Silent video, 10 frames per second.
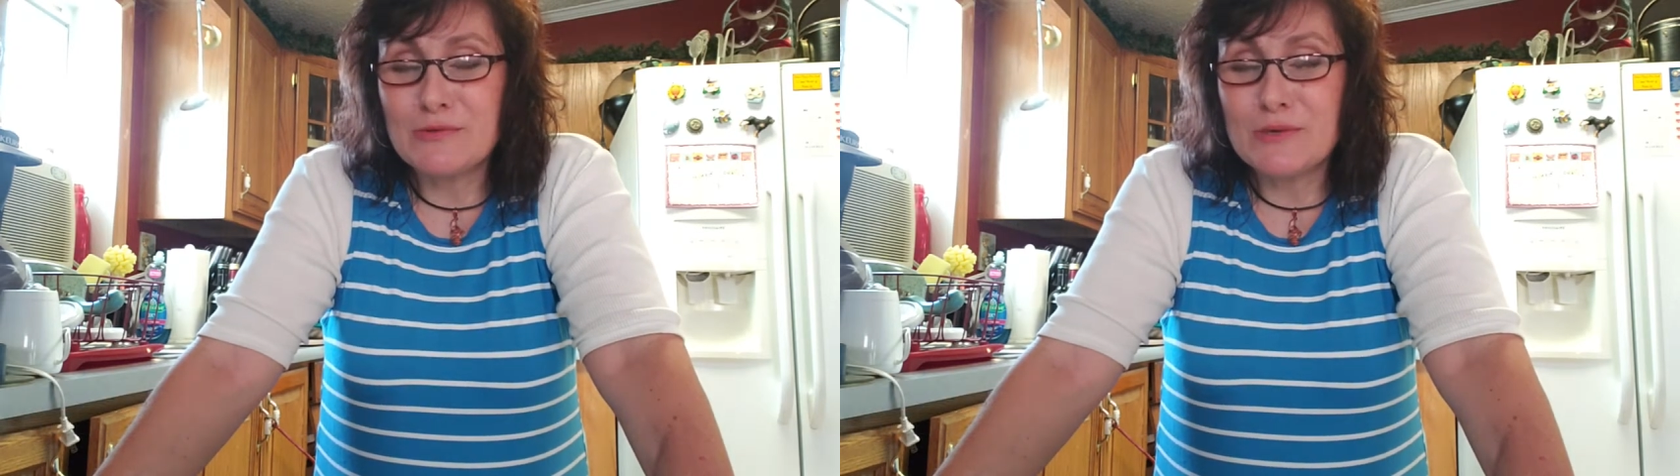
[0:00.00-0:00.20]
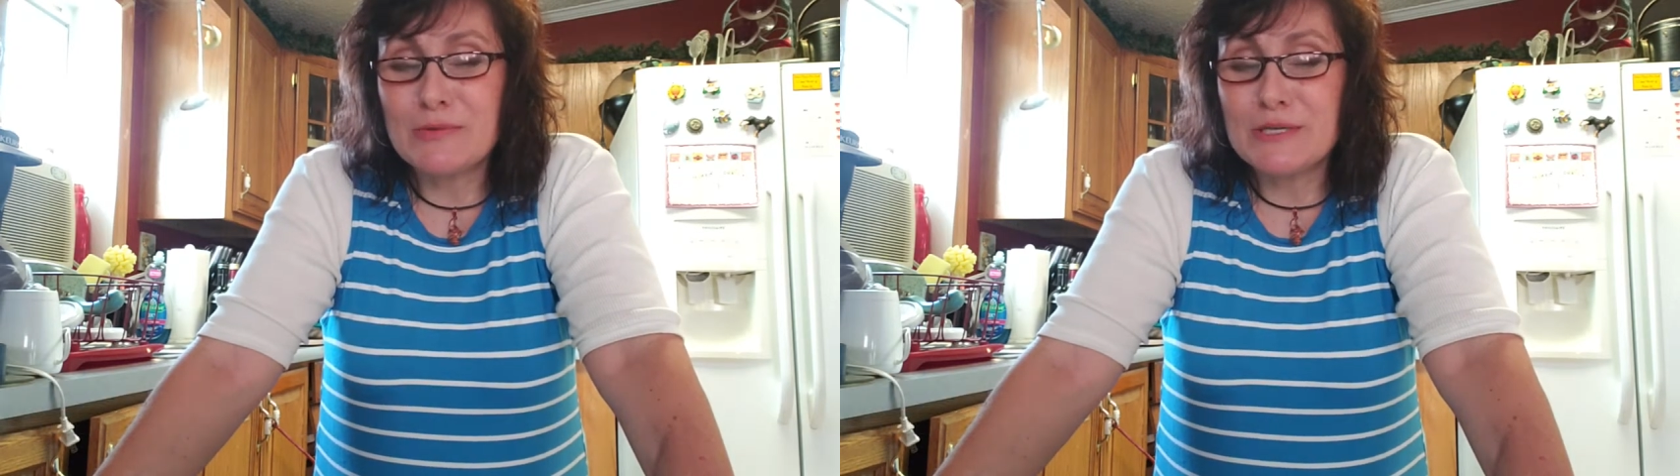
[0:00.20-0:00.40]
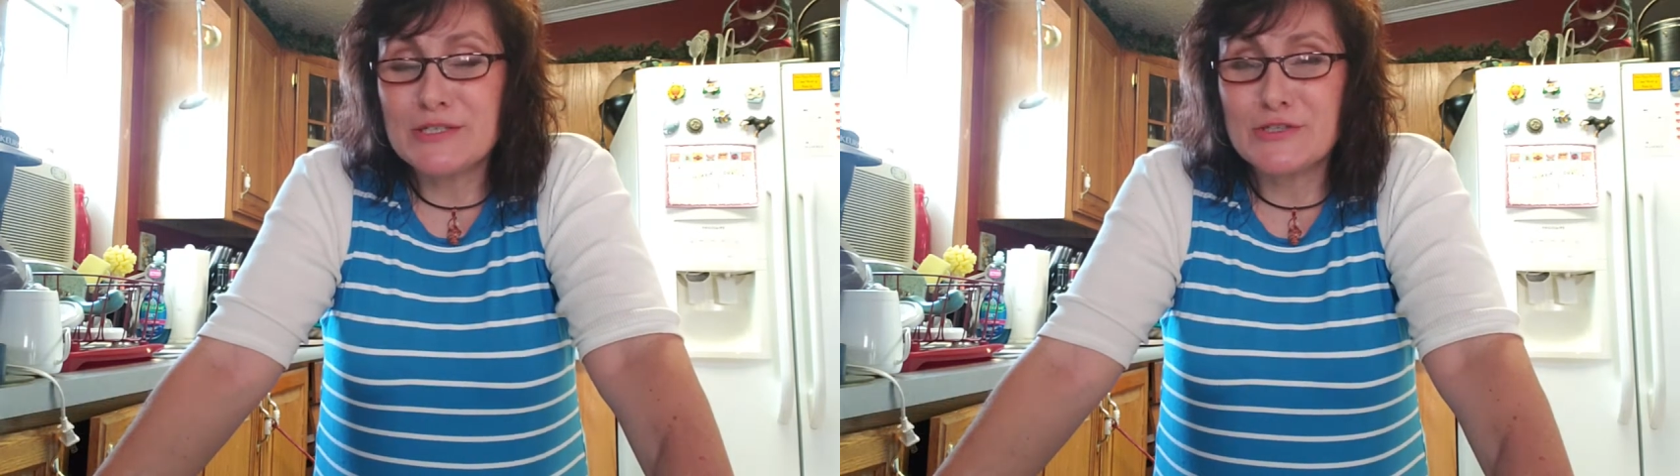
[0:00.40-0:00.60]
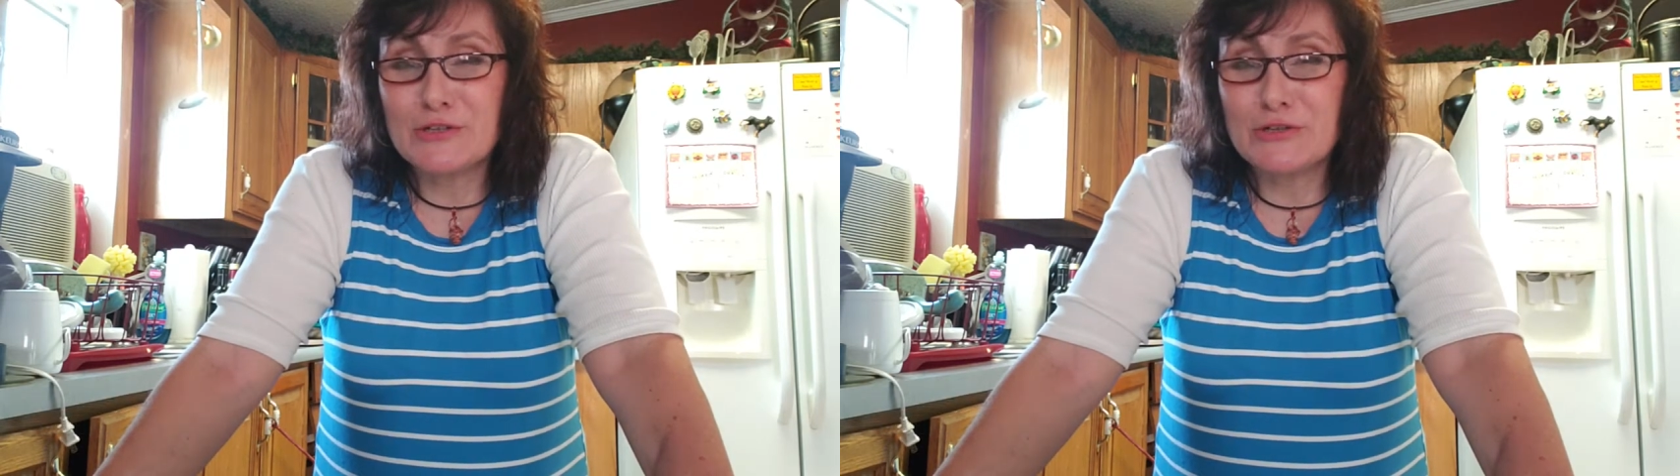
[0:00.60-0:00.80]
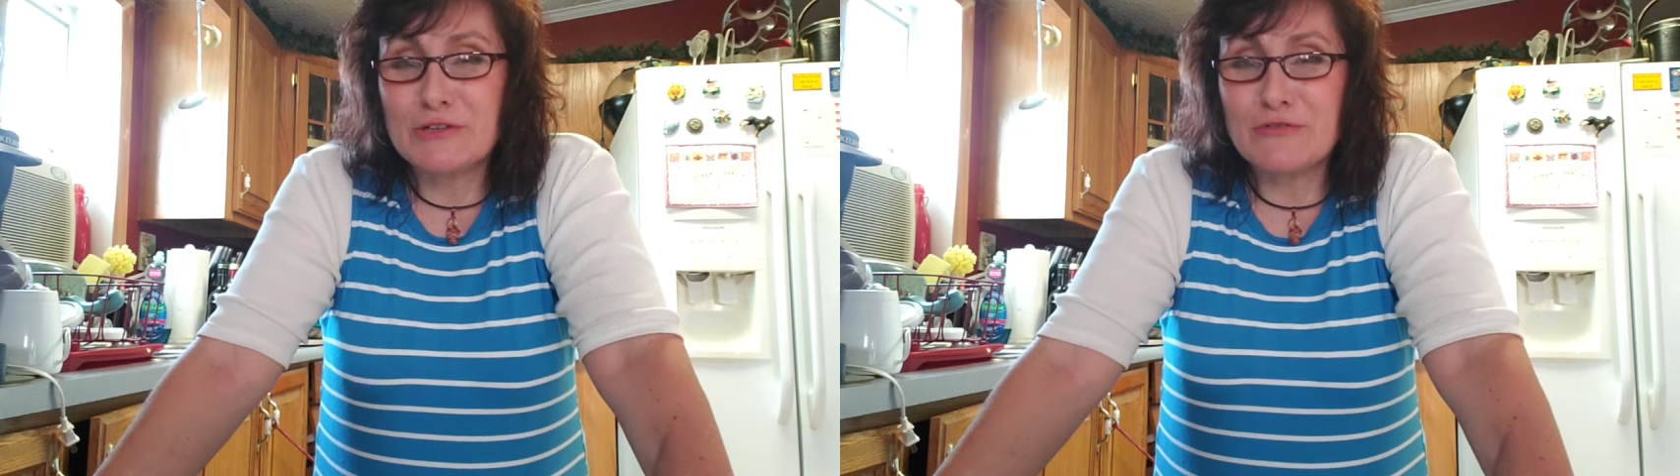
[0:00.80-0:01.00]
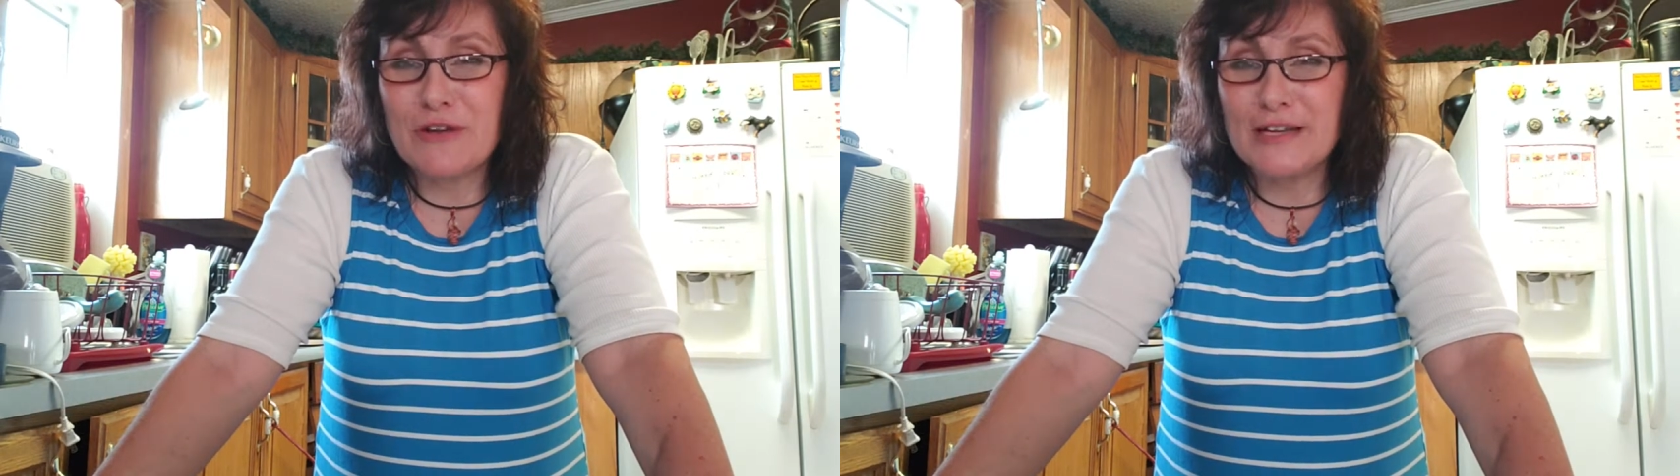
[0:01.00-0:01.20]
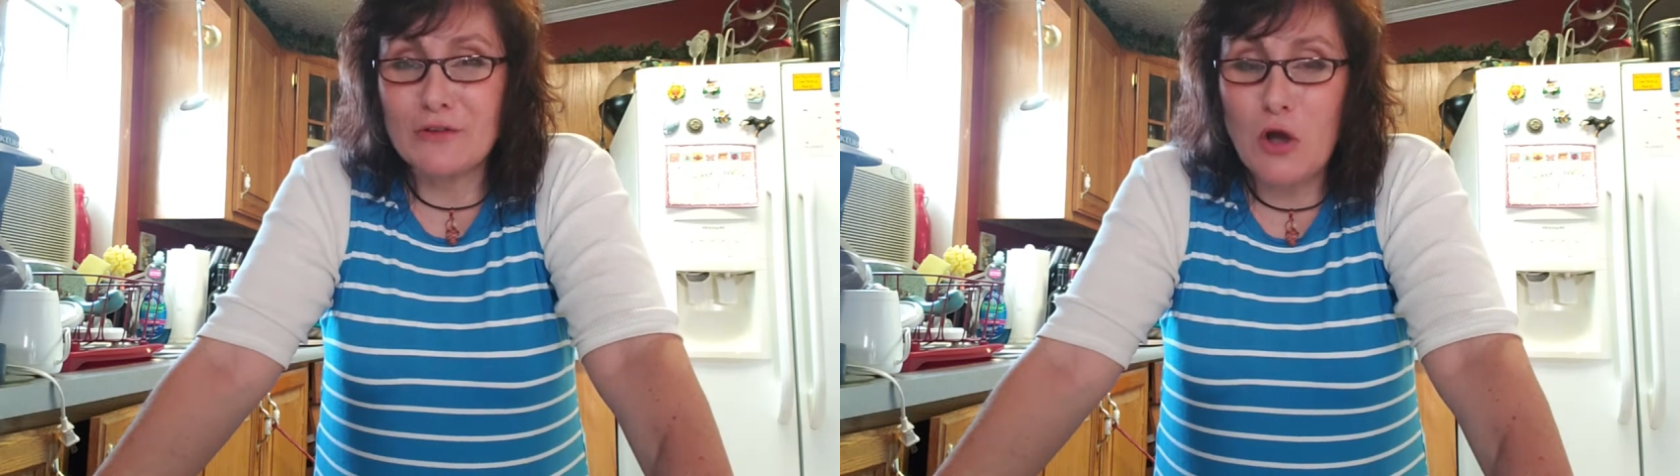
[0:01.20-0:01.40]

We were his third and final